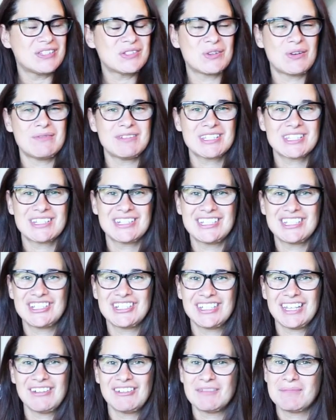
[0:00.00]
so I'm just going to
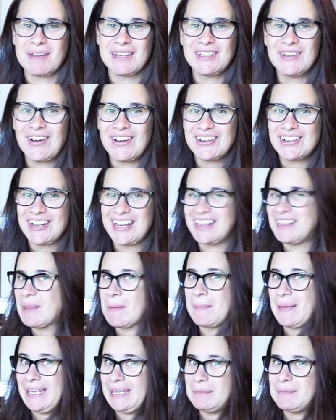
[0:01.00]
chill out with my daughter and the
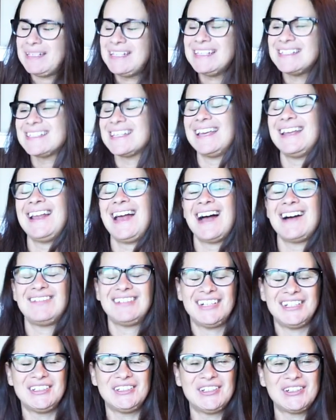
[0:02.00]
babies and have
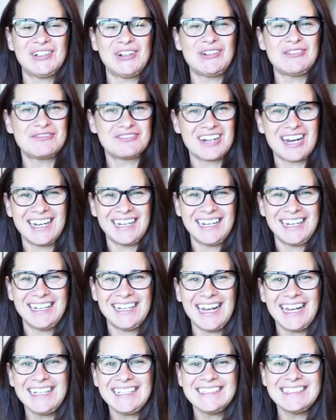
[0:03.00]
a good old Friday
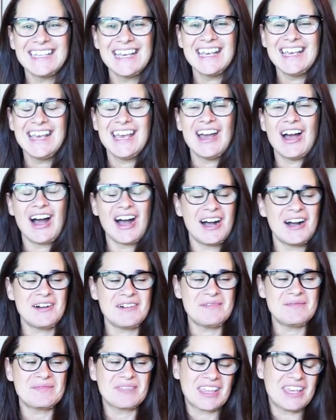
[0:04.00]
night.
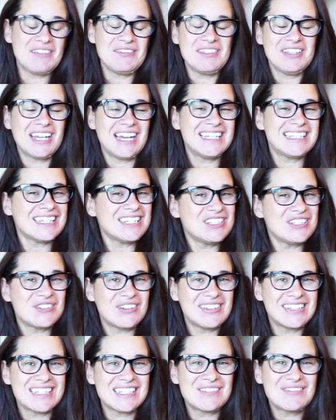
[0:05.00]
Um, if you guys
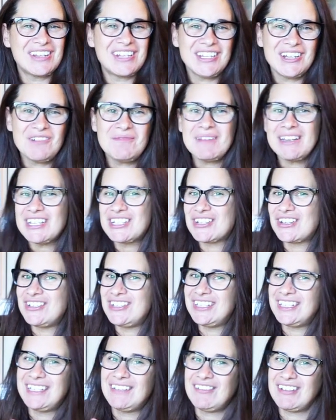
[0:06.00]
enjoyed this video, make sure
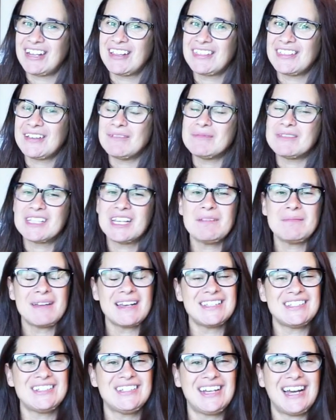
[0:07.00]
you give it a thumbs up.
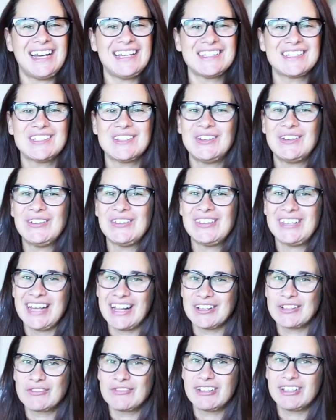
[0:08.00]
As you guys know, the
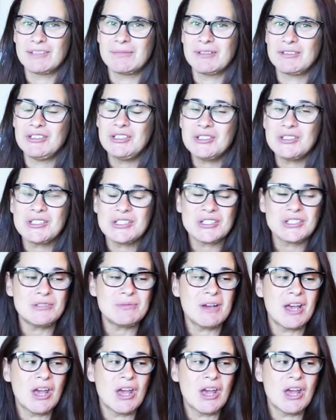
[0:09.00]
algorithm on YouTube